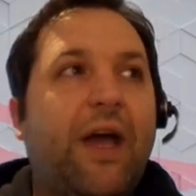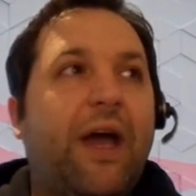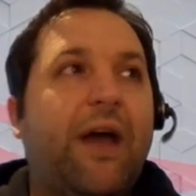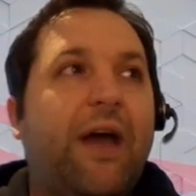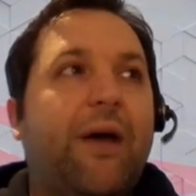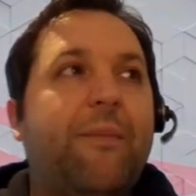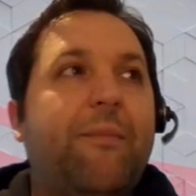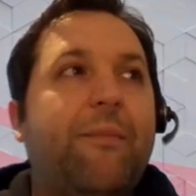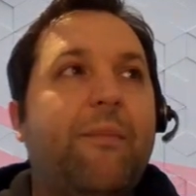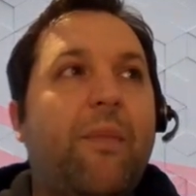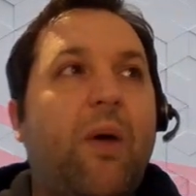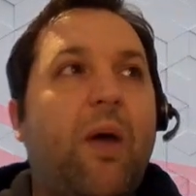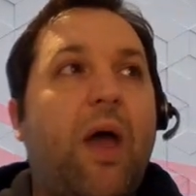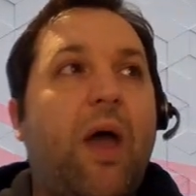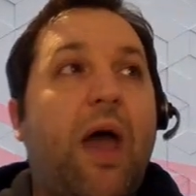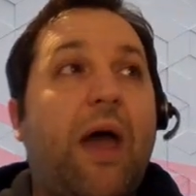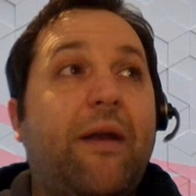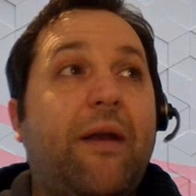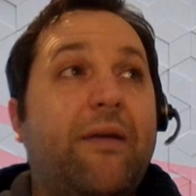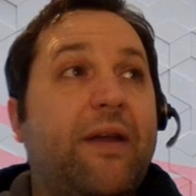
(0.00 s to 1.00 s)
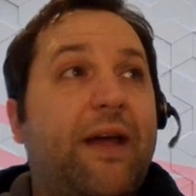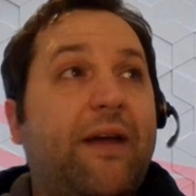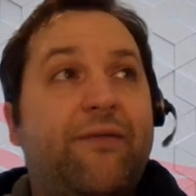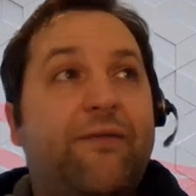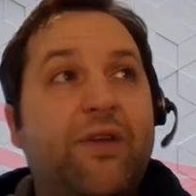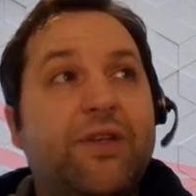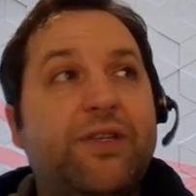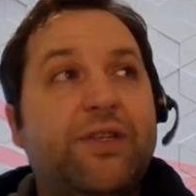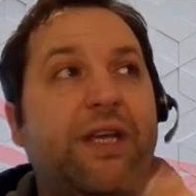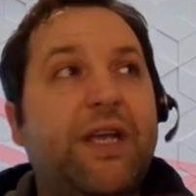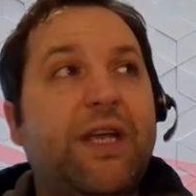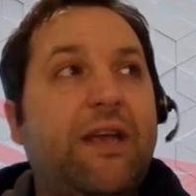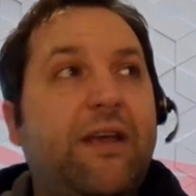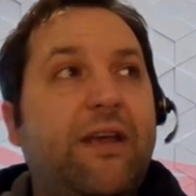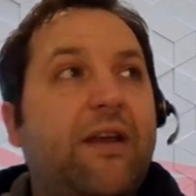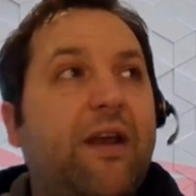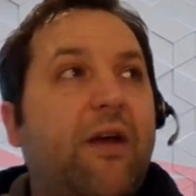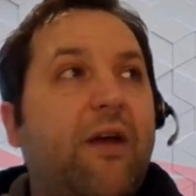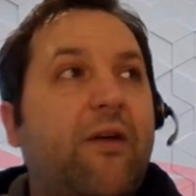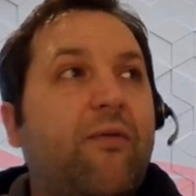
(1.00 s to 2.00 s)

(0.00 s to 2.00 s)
And if you see,